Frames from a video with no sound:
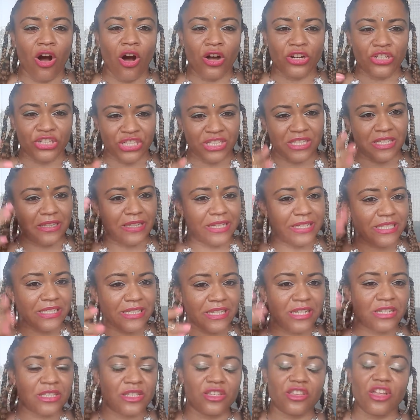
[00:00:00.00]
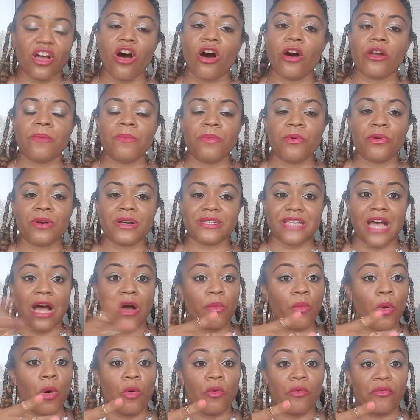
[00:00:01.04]
just listening to the Audible because I
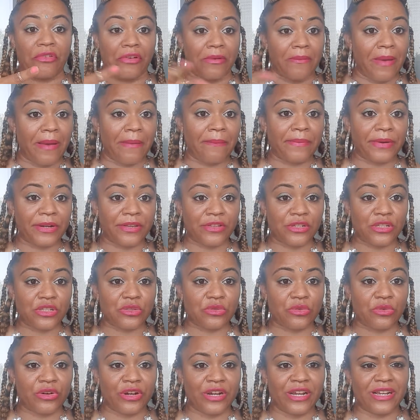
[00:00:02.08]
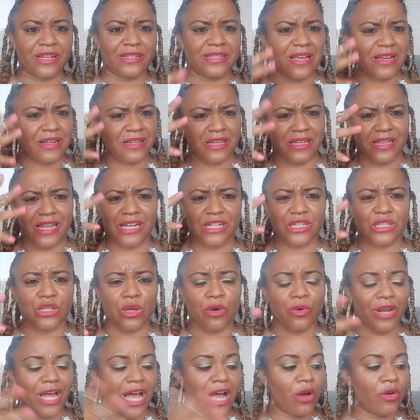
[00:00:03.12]
won't remember the story because I like
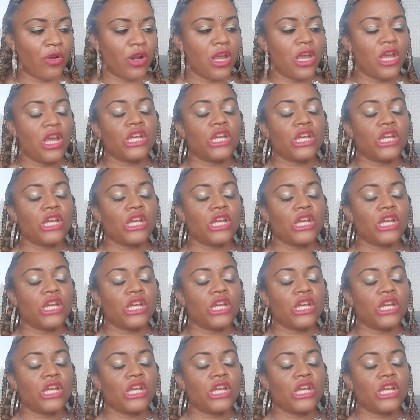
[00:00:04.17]
zone out.